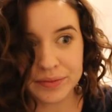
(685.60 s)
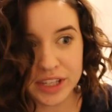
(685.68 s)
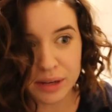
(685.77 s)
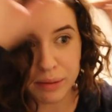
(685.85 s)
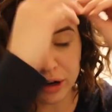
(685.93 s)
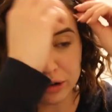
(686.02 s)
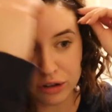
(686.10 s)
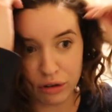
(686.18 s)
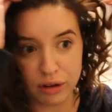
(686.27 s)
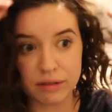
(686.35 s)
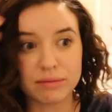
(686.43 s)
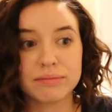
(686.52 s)
tomorrow
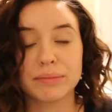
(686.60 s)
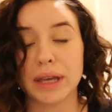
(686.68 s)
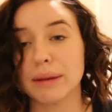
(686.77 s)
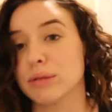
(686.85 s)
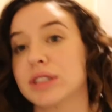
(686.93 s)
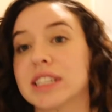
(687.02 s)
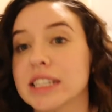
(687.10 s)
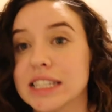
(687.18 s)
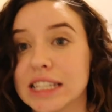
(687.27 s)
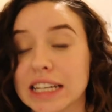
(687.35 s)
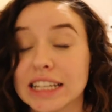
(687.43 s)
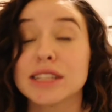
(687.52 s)
you'll be able to
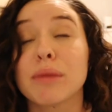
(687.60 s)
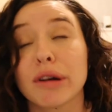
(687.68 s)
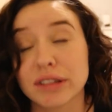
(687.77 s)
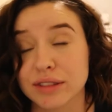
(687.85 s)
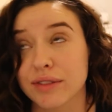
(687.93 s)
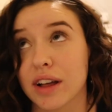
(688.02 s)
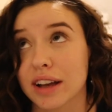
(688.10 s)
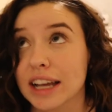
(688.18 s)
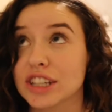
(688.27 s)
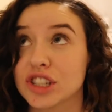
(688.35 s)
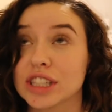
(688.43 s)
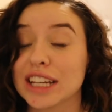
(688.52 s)
see, in tomorrow's vlog
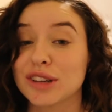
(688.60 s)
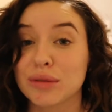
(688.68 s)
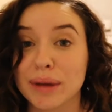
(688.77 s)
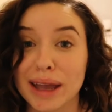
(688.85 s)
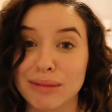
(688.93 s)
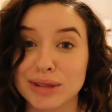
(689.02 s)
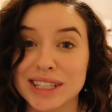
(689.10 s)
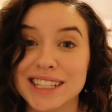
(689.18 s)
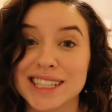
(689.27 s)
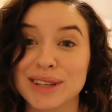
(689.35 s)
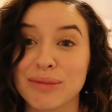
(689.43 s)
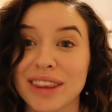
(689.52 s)
I should say, you'll be able to
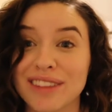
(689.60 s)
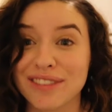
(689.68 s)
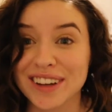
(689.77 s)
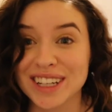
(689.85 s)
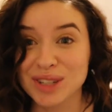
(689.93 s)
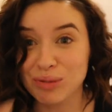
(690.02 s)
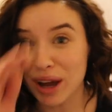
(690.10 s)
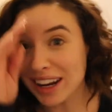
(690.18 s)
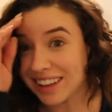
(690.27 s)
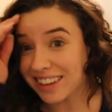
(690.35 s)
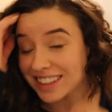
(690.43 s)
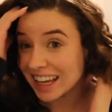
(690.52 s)
see what the finished
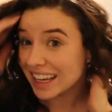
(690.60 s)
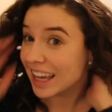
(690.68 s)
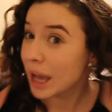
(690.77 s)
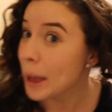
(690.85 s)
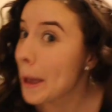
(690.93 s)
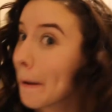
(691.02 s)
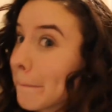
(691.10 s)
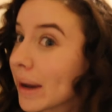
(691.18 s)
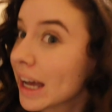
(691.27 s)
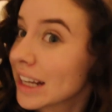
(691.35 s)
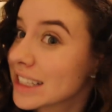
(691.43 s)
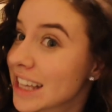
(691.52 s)
product looks like.
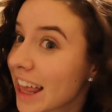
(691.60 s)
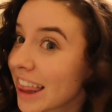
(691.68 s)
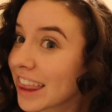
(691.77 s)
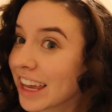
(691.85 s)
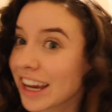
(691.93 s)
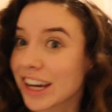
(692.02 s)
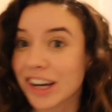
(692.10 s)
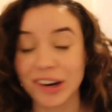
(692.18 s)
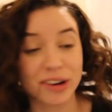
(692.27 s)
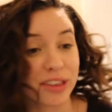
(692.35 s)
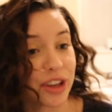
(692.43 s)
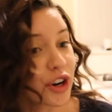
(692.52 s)
But there
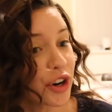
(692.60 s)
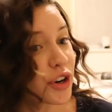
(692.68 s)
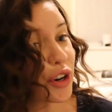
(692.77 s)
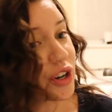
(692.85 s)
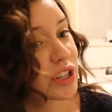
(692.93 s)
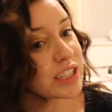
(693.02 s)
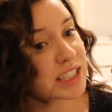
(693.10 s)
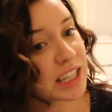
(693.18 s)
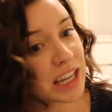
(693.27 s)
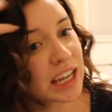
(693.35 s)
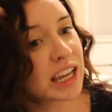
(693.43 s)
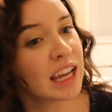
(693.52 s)
are the curls.
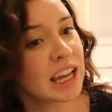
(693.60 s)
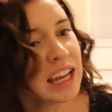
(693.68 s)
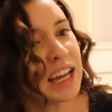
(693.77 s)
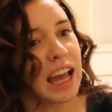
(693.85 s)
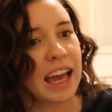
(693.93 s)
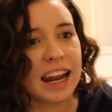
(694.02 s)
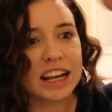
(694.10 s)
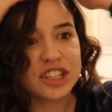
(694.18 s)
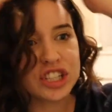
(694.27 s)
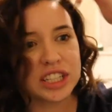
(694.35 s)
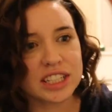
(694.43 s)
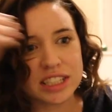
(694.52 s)
It
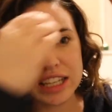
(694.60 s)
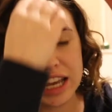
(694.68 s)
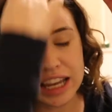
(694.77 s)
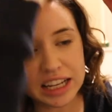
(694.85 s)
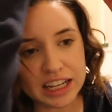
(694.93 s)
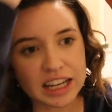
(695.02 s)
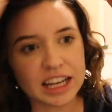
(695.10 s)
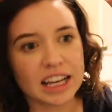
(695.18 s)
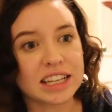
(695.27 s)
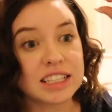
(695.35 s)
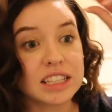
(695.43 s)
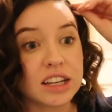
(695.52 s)
actually didn't take
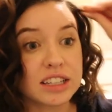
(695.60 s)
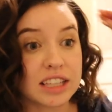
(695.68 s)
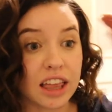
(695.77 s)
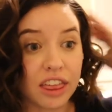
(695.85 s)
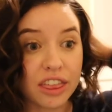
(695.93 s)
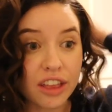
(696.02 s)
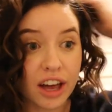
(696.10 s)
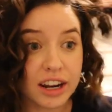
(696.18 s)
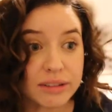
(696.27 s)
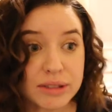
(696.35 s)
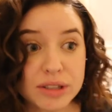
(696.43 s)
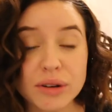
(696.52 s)
as long as I thought
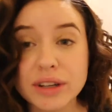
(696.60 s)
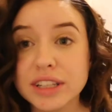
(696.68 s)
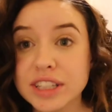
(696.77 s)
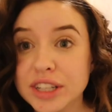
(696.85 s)
it was going